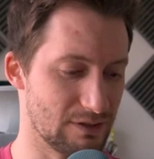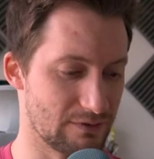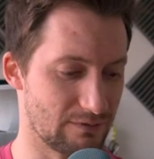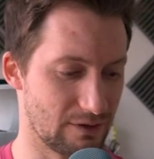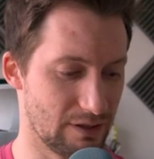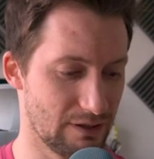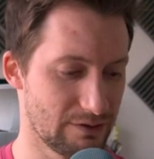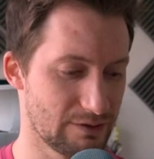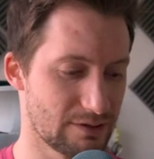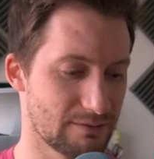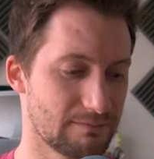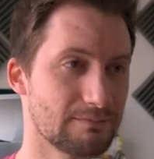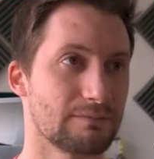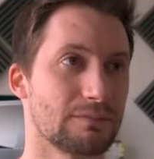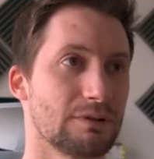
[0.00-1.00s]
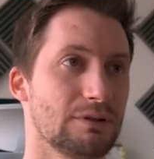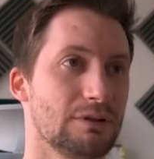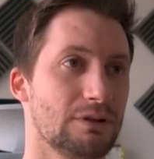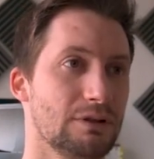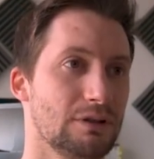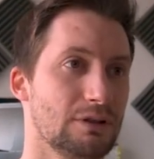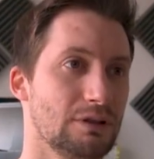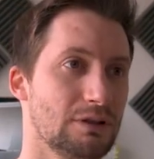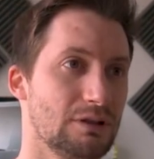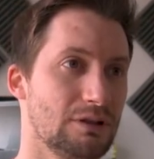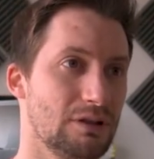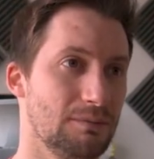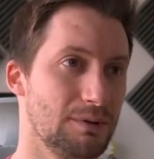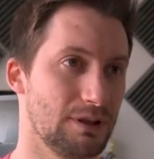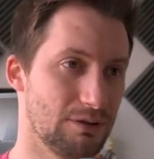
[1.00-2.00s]
first.
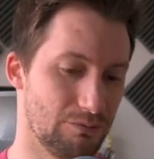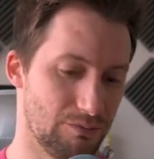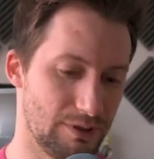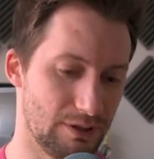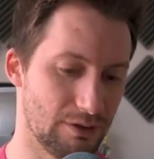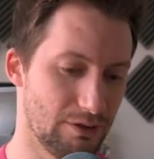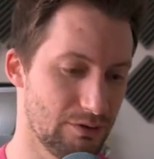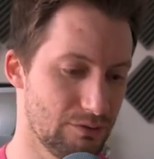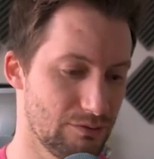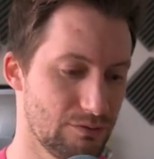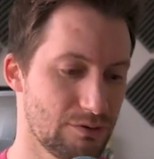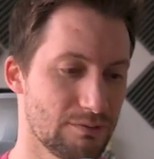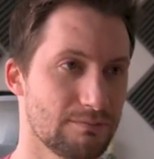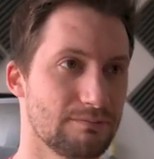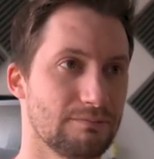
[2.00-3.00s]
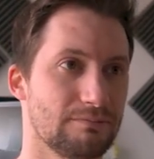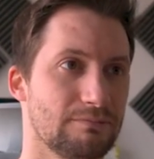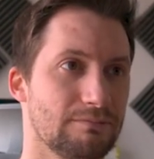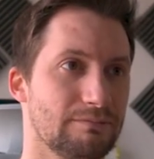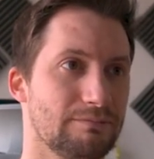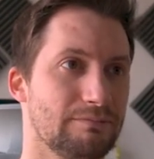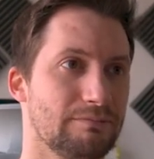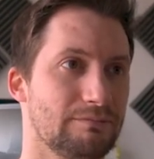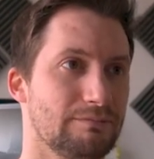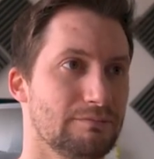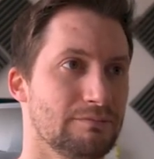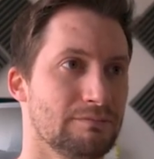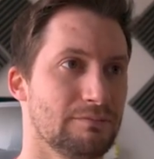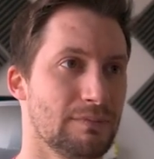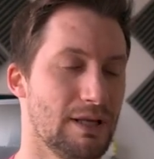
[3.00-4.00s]
Then we're going to reload.
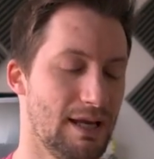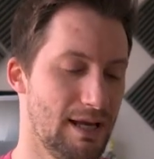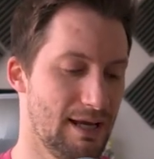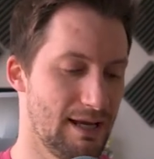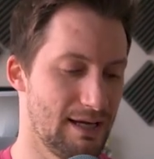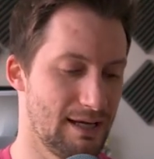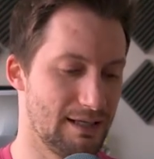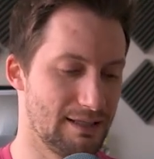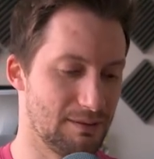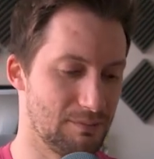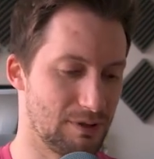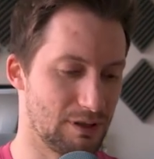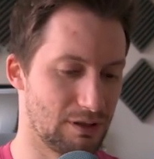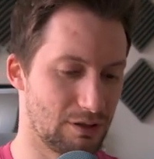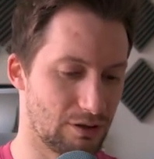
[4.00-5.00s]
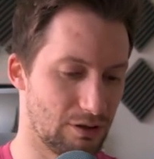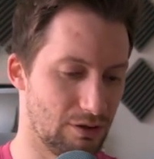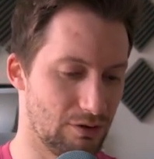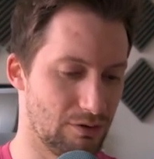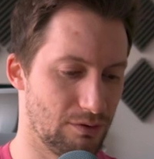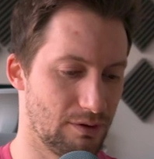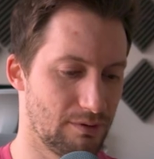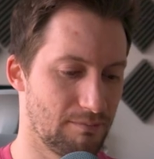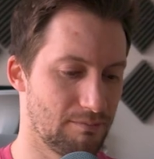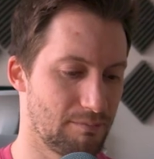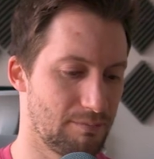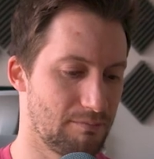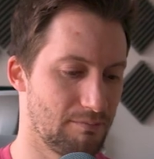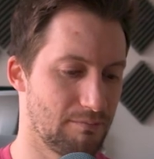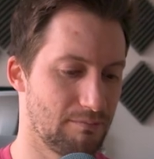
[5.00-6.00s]
And then we're going to go
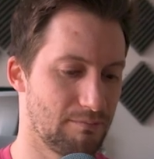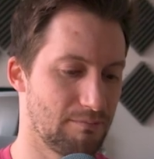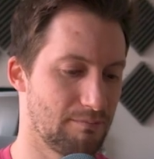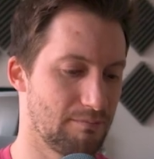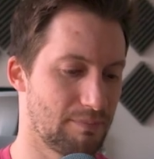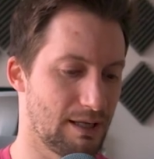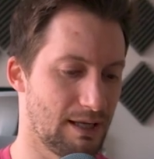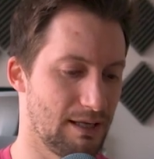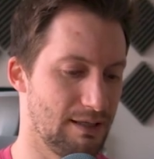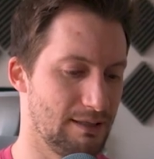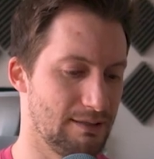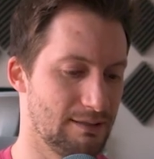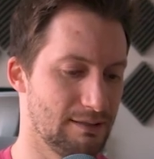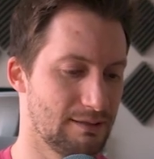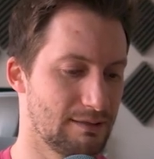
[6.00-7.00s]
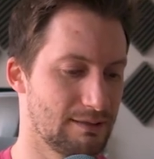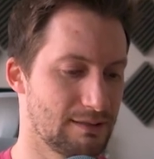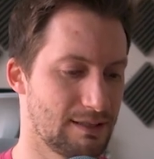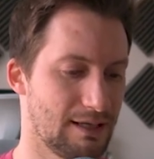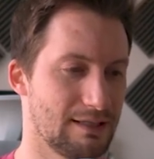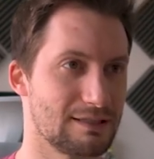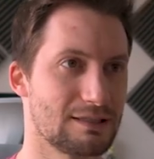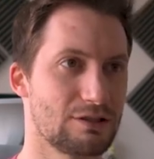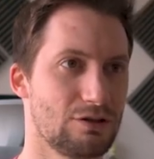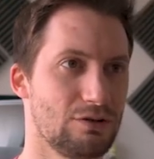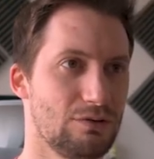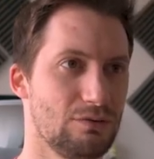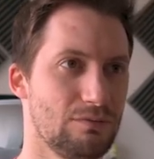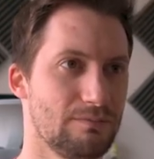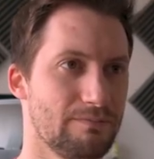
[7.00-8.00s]
pay test
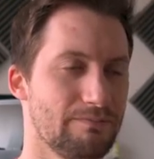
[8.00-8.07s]
2.